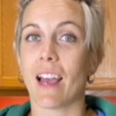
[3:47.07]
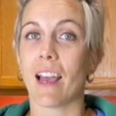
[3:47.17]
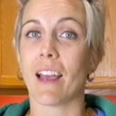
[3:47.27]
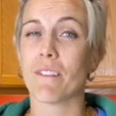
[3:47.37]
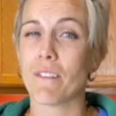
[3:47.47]

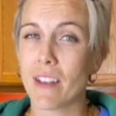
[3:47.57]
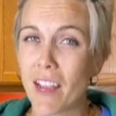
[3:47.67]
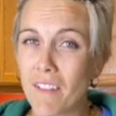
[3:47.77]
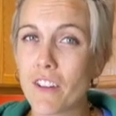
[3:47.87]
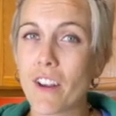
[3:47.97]
I've
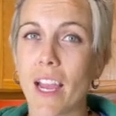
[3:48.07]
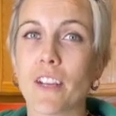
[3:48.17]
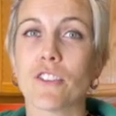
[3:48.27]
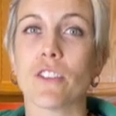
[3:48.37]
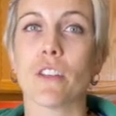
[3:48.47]
never
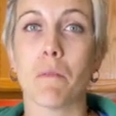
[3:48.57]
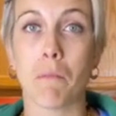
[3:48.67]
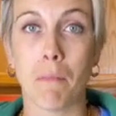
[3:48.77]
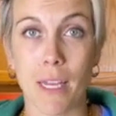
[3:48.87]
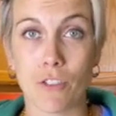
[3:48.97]
actually
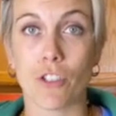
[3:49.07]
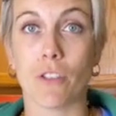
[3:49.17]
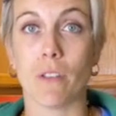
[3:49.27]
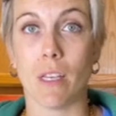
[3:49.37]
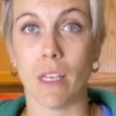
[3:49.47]

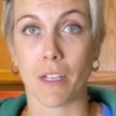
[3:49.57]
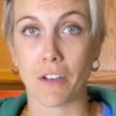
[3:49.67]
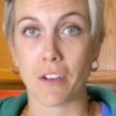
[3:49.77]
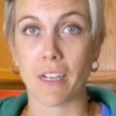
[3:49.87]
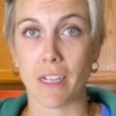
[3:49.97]
measured the
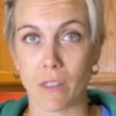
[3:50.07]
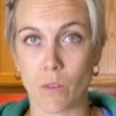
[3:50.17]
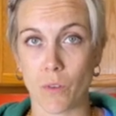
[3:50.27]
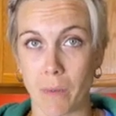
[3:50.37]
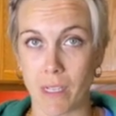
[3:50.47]
ingredients
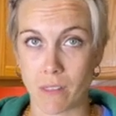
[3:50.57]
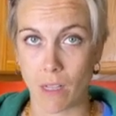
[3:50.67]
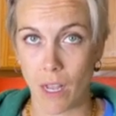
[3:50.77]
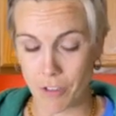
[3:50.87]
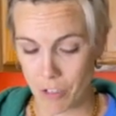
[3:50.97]
for my
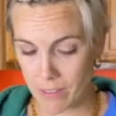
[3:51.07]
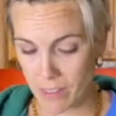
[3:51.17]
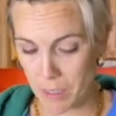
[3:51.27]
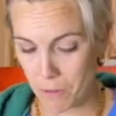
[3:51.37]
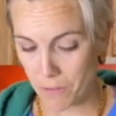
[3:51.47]
slaw
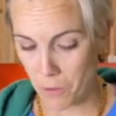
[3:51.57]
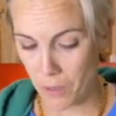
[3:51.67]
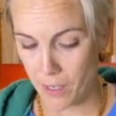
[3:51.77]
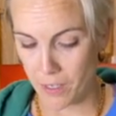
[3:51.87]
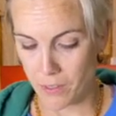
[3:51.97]
dressing
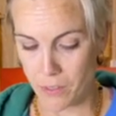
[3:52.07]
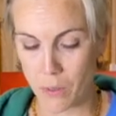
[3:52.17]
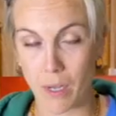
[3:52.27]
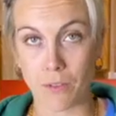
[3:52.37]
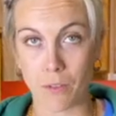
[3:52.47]
before, so
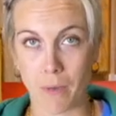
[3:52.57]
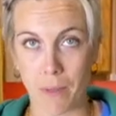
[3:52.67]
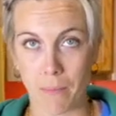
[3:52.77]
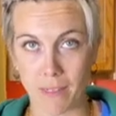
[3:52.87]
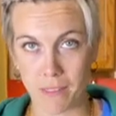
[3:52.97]
I'll do my
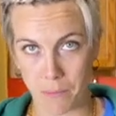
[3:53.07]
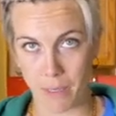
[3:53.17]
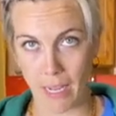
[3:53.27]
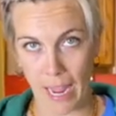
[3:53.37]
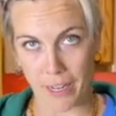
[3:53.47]
best to
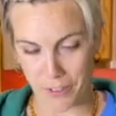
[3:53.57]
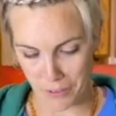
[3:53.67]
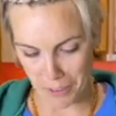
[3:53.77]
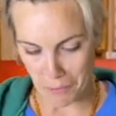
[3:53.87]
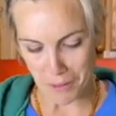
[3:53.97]
be
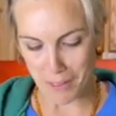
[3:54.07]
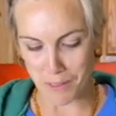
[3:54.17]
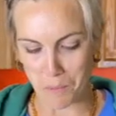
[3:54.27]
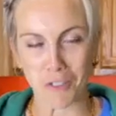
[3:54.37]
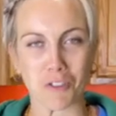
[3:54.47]
accurate with
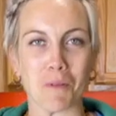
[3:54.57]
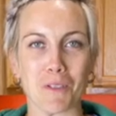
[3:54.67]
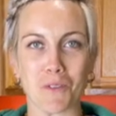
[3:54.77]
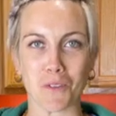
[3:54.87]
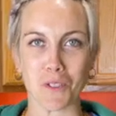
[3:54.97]
these
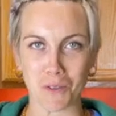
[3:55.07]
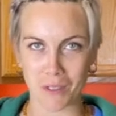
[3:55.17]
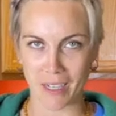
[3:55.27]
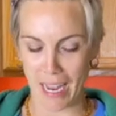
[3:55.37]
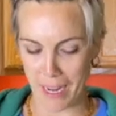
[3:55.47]
measurements for you
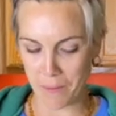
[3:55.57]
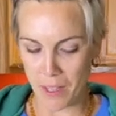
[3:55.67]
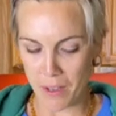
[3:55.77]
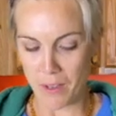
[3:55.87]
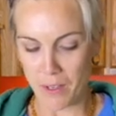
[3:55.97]
today.
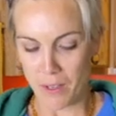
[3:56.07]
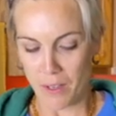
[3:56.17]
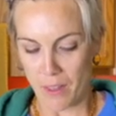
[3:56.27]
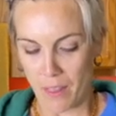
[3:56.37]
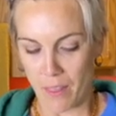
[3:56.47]

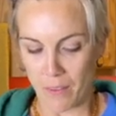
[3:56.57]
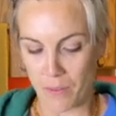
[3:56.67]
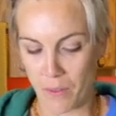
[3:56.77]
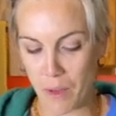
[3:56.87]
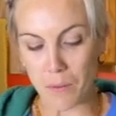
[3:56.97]

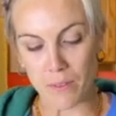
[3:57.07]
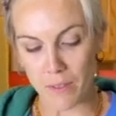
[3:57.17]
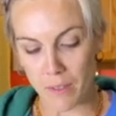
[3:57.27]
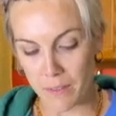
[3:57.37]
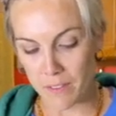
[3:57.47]
So that was
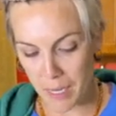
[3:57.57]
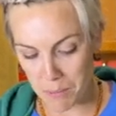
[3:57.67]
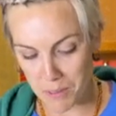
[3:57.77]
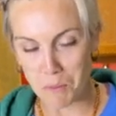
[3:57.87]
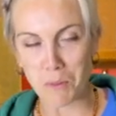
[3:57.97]
a
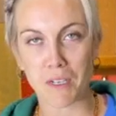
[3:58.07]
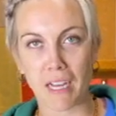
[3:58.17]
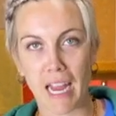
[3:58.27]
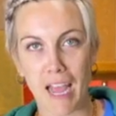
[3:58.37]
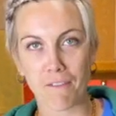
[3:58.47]
tablespoon and
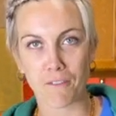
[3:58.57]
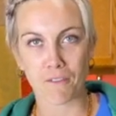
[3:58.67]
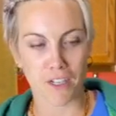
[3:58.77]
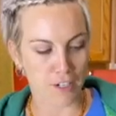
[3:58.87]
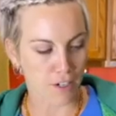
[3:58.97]
a half of
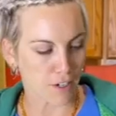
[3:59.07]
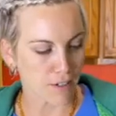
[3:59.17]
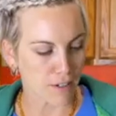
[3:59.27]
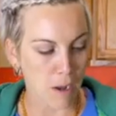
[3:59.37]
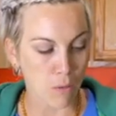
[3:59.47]
vinegar.
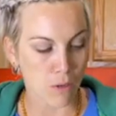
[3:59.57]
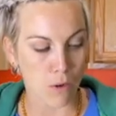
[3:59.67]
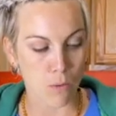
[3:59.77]
Now we'll go